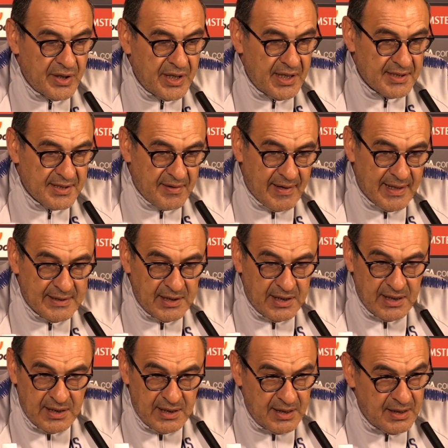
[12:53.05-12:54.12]
he is
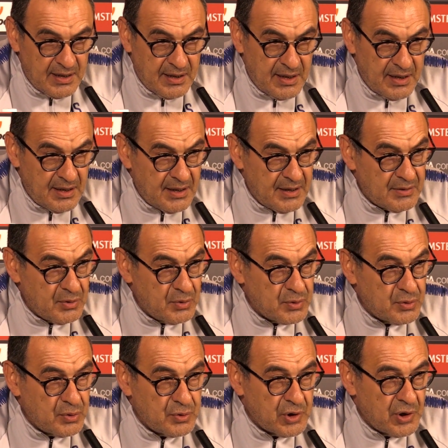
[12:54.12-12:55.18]
ready to,
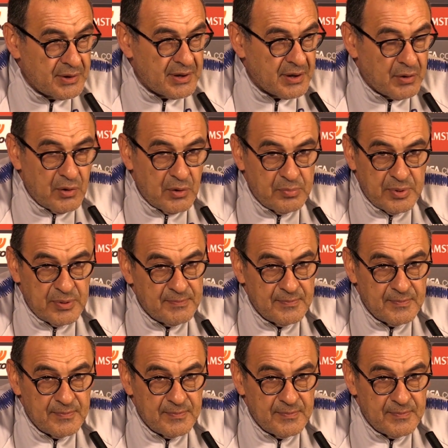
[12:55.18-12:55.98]
to join the group.